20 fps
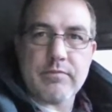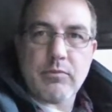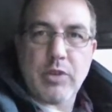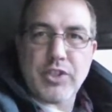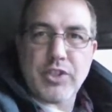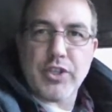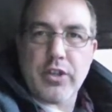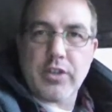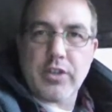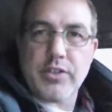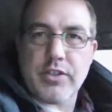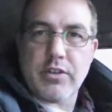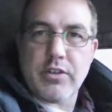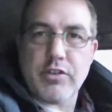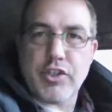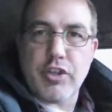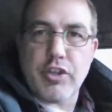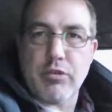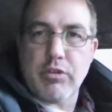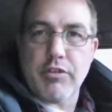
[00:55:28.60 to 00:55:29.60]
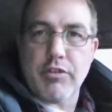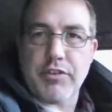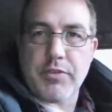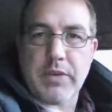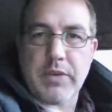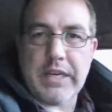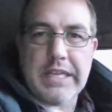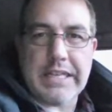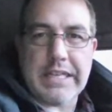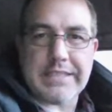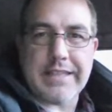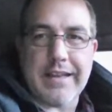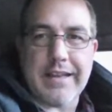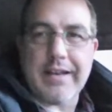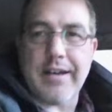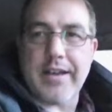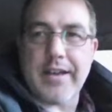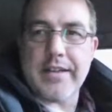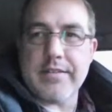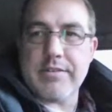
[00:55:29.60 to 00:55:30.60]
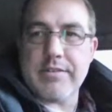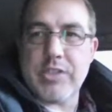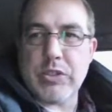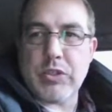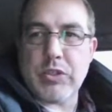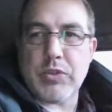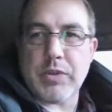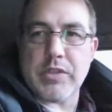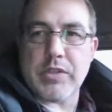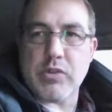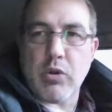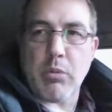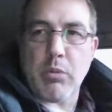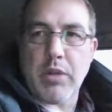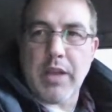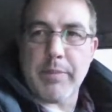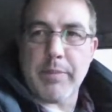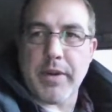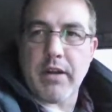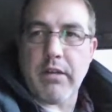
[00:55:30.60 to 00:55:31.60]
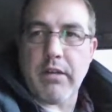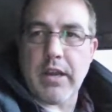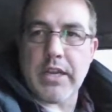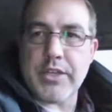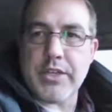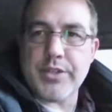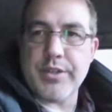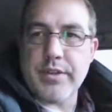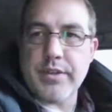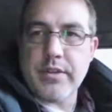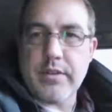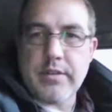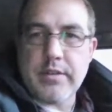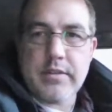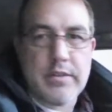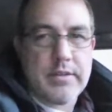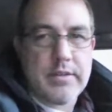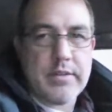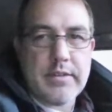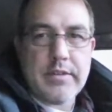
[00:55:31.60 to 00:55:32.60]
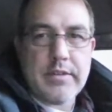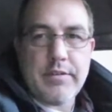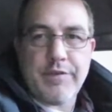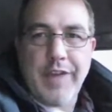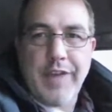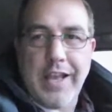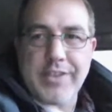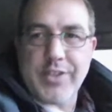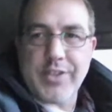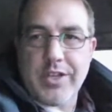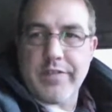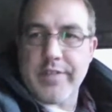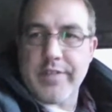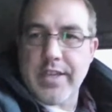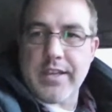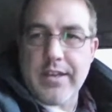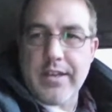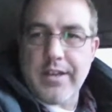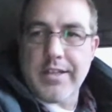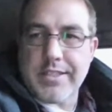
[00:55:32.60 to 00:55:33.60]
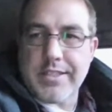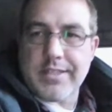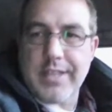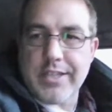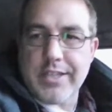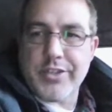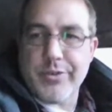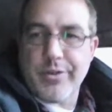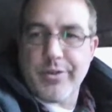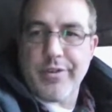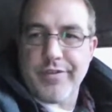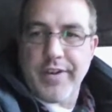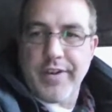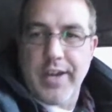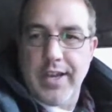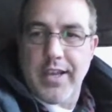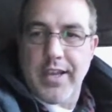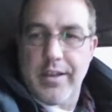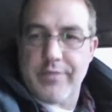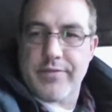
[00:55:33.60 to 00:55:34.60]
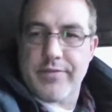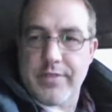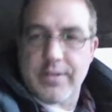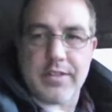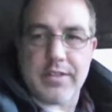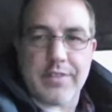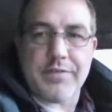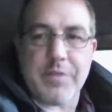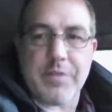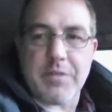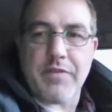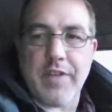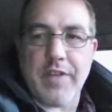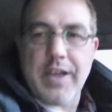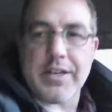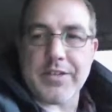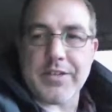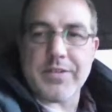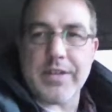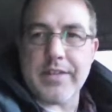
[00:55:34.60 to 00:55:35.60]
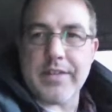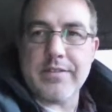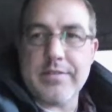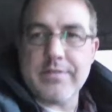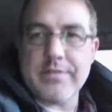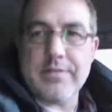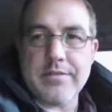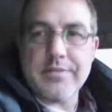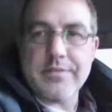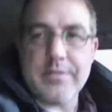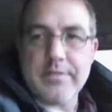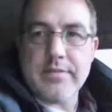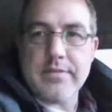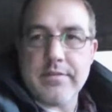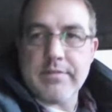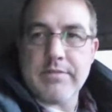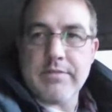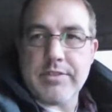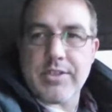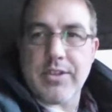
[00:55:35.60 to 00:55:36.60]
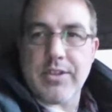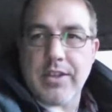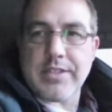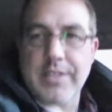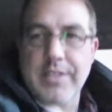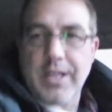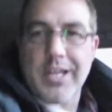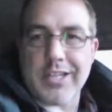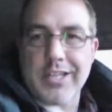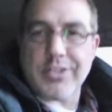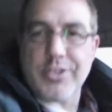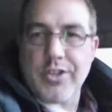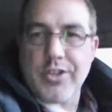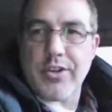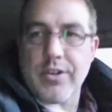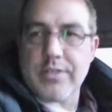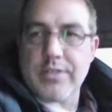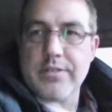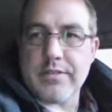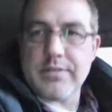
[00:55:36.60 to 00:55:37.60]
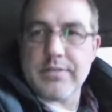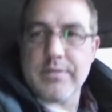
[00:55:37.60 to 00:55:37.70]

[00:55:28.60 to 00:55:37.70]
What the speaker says: What's your concern? 203? That's not hot. 203 is normal operating range. Fans don't even kick on to like 205 on the front of the factory. So that's not a concern.